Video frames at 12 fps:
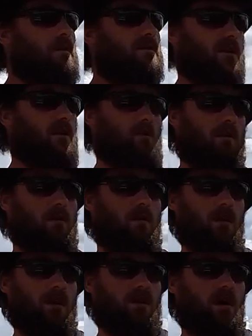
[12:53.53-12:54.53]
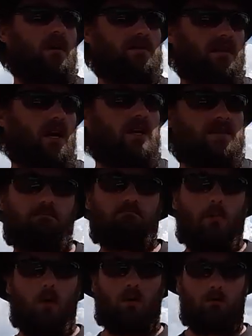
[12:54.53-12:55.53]
So it costs us
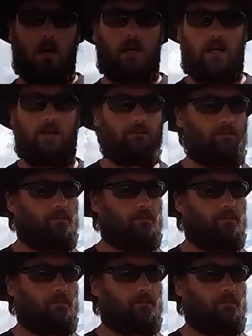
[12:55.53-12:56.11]
more money,